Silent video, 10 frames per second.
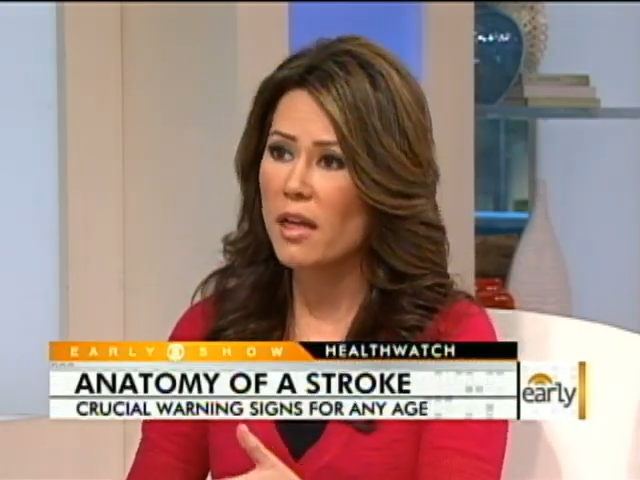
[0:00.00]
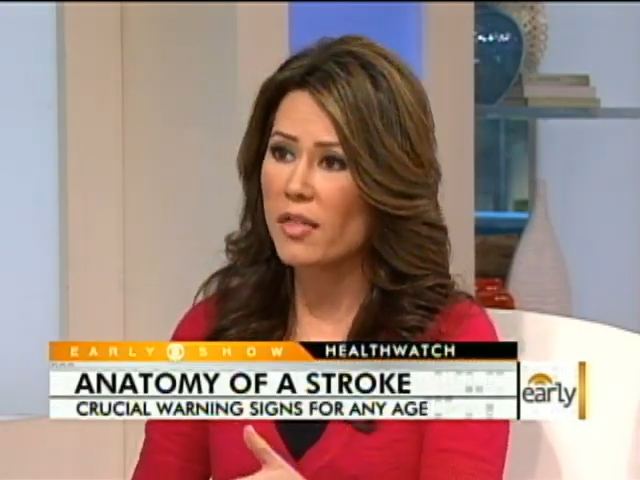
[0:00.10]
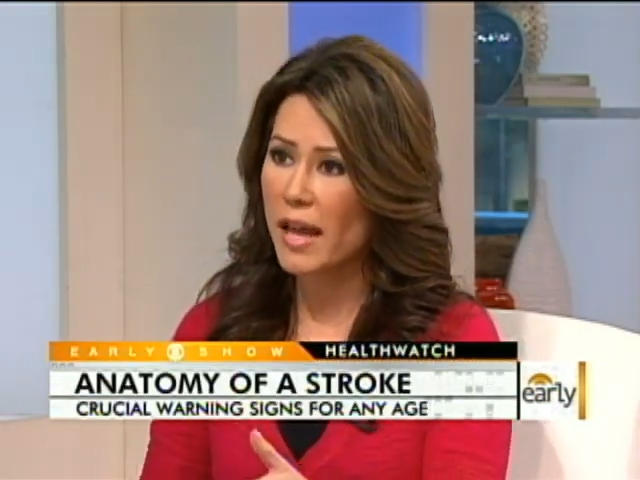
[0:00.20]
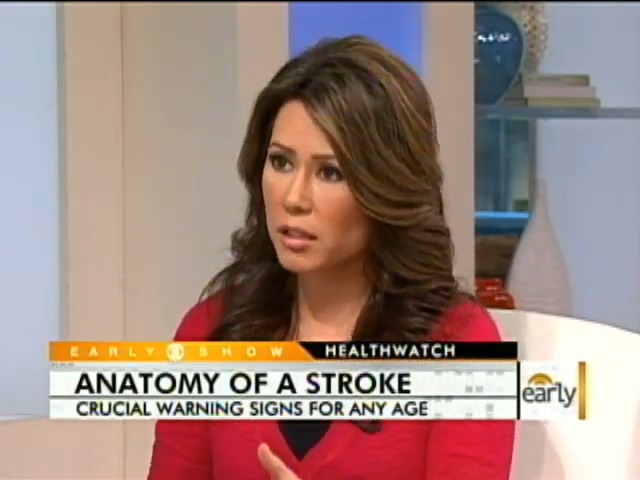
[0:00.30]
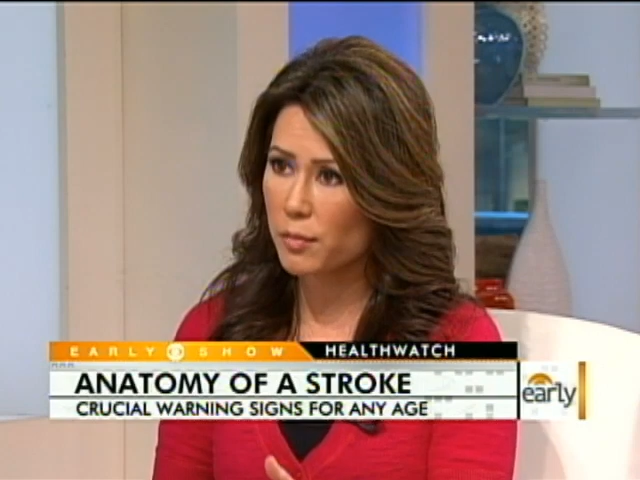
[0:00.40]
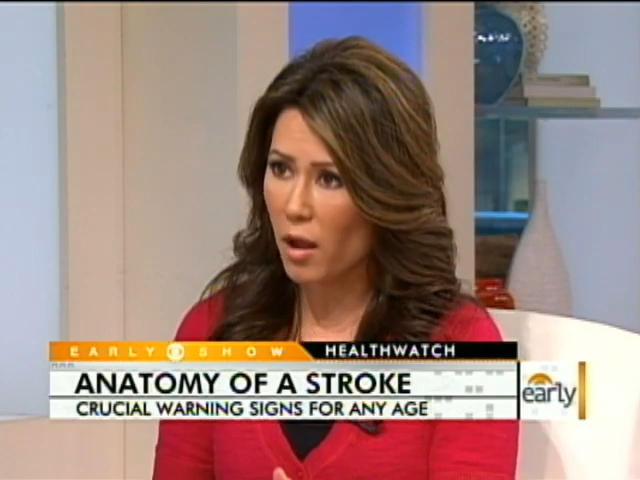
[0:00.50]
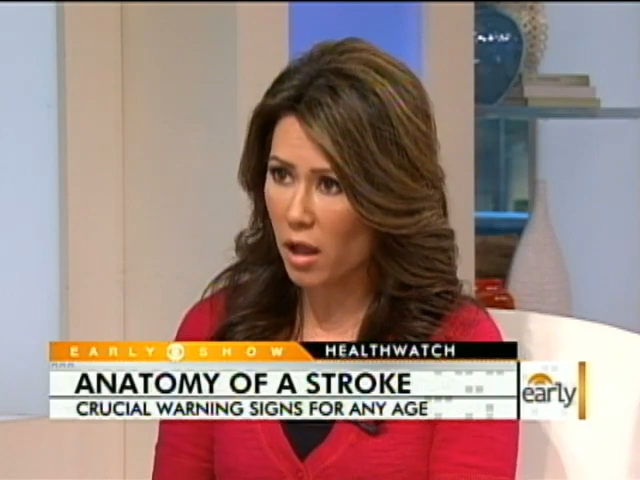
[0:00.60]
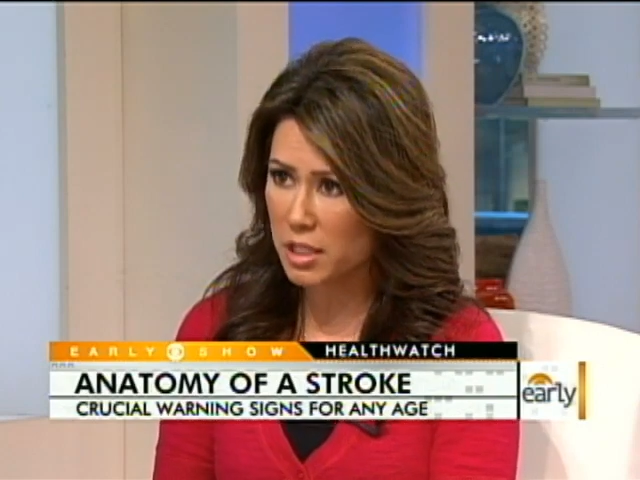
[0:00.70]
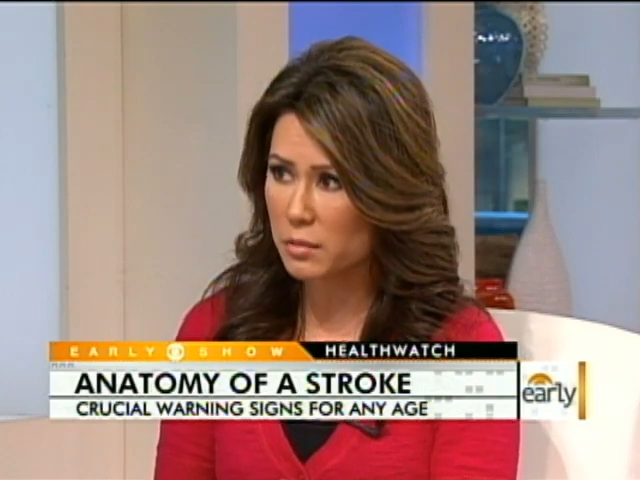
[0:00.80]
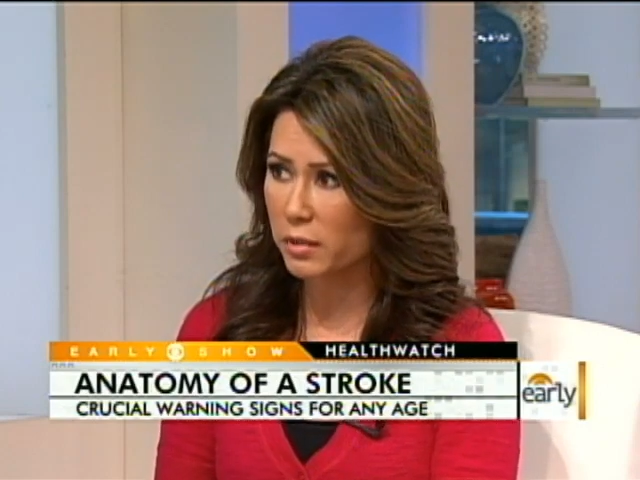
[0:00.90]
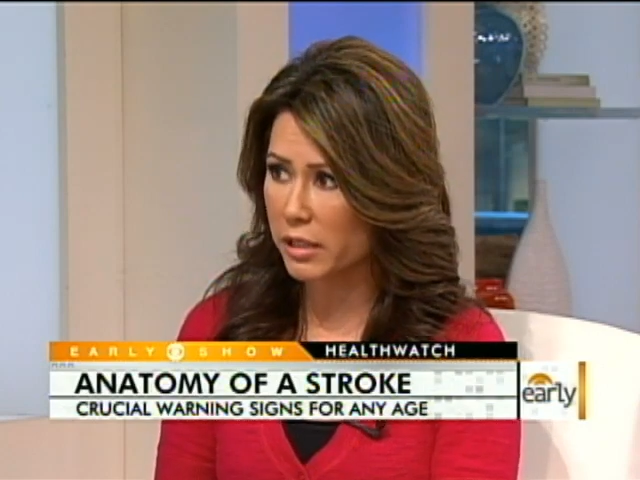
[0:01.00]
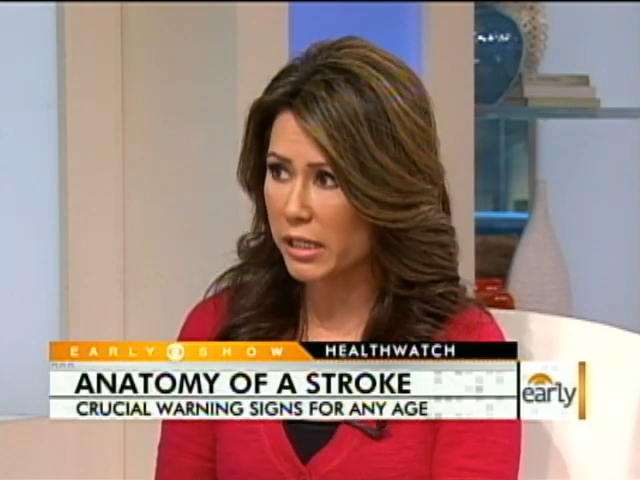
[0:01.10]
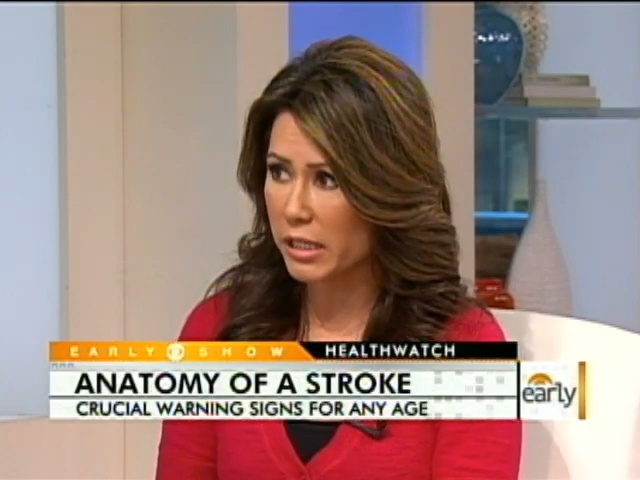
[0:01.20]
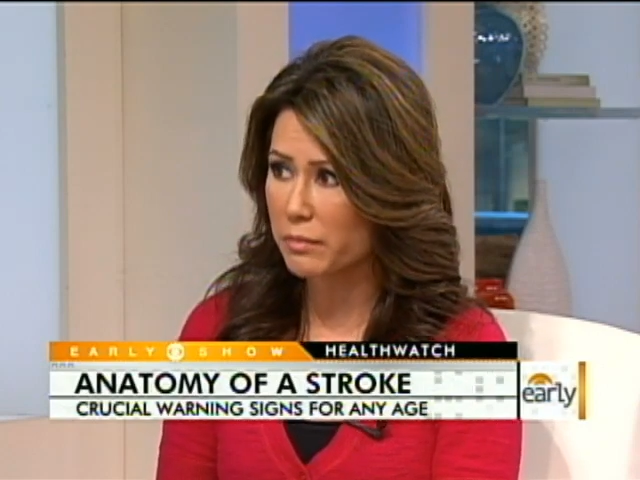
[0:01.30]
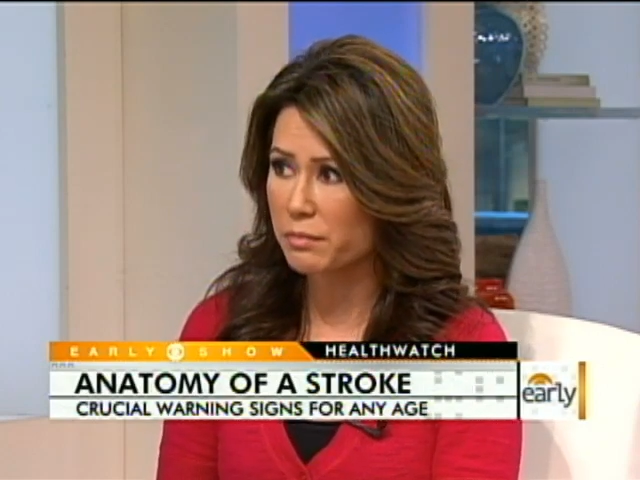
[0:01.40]
that could
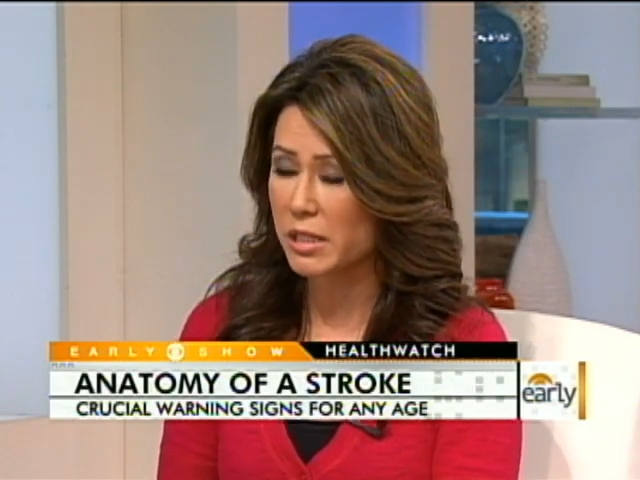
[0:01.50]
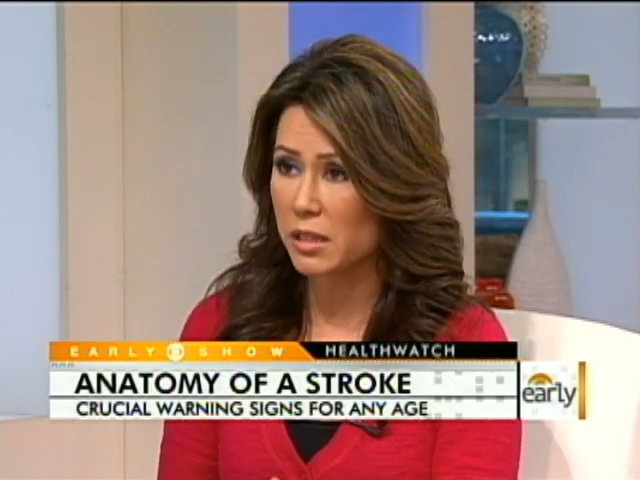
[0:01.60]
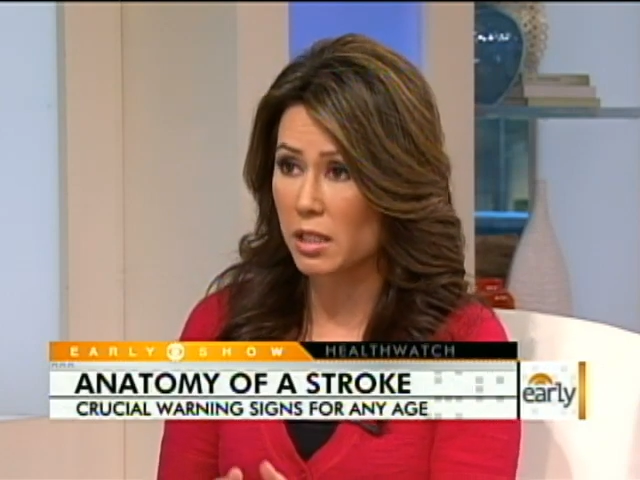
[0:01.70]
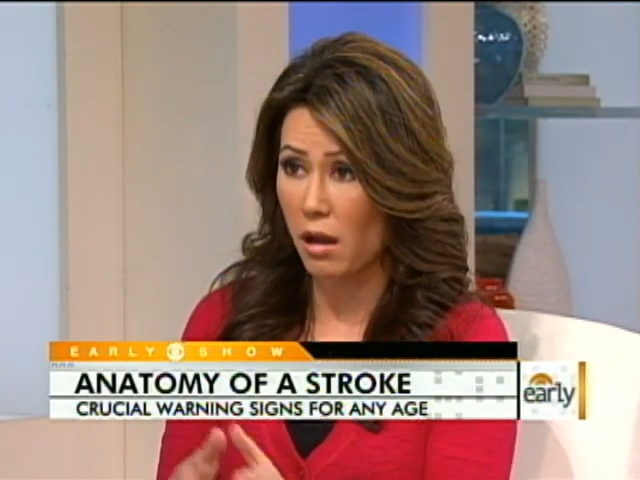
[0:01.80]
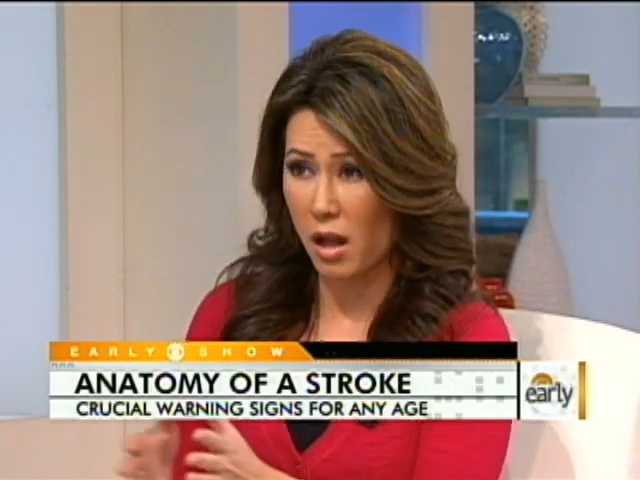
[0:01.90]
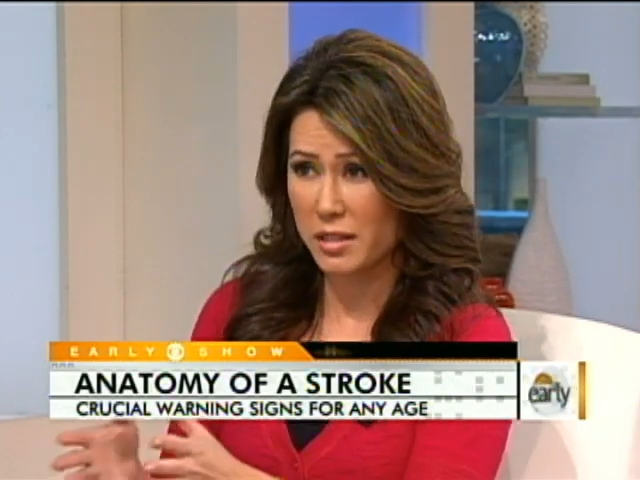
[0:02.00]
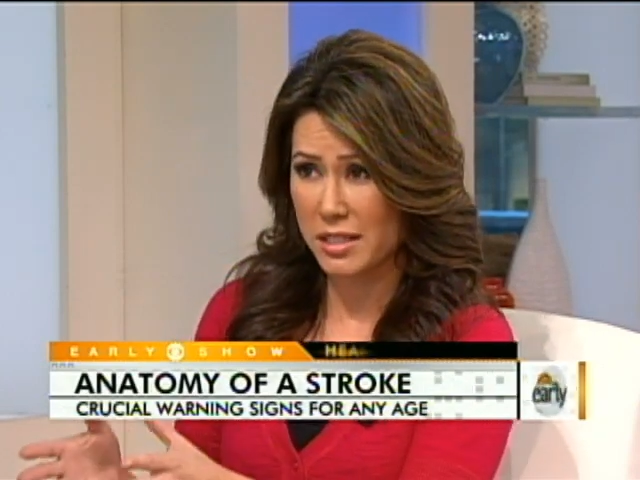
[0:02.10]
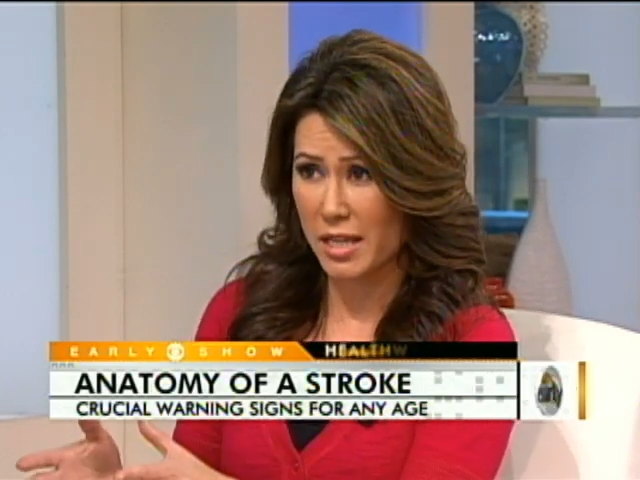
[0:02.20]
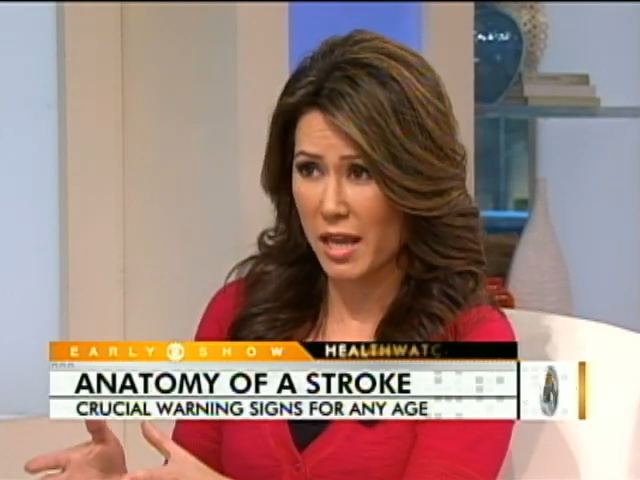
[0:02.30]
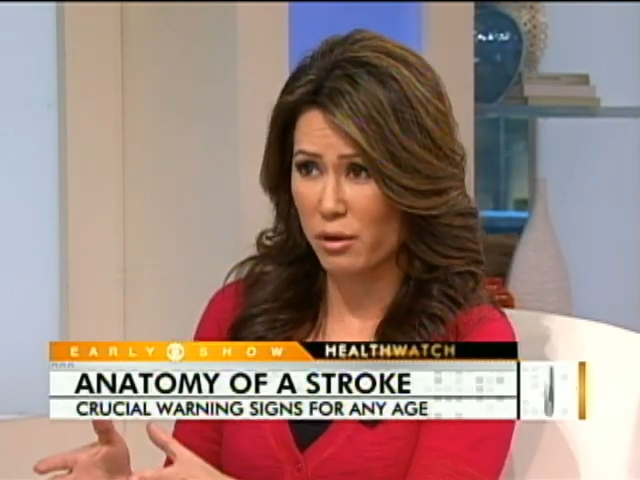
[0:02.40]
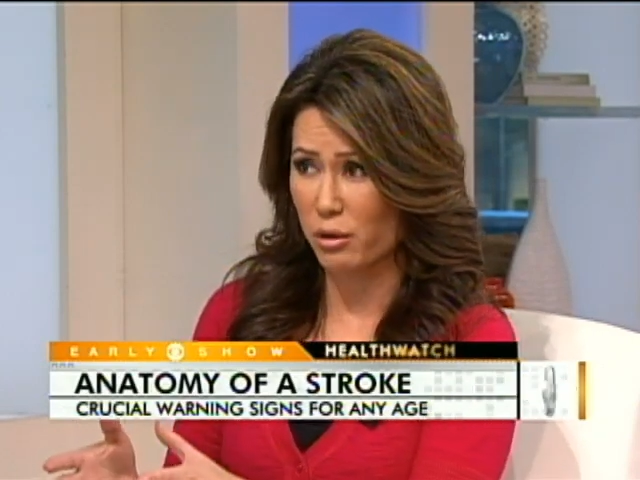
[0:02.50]
possibly be the onset